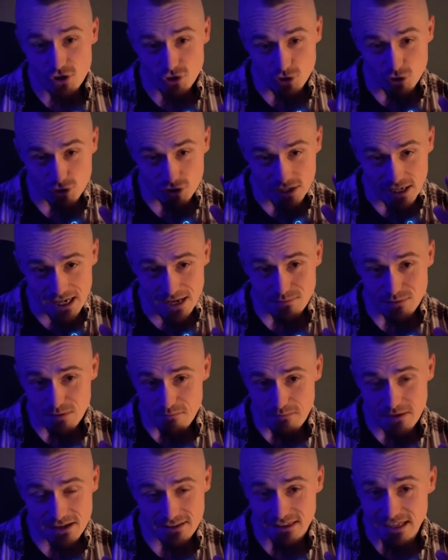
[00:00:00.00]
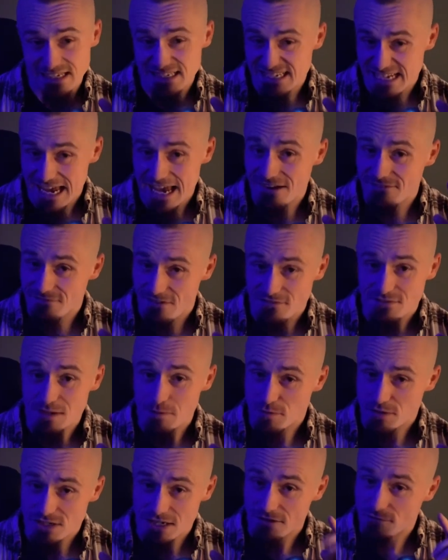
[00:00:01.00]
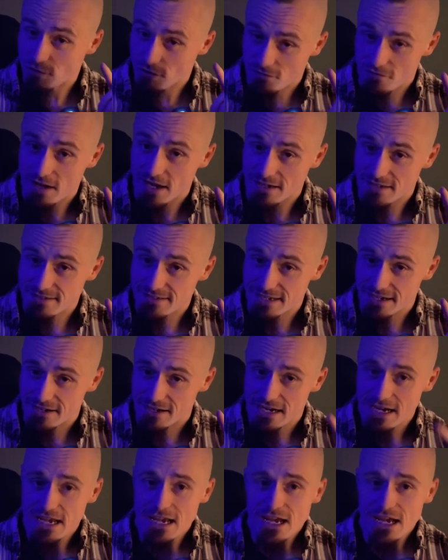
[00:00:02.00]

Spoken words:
You should aim to make these 10-15% of your fat intake.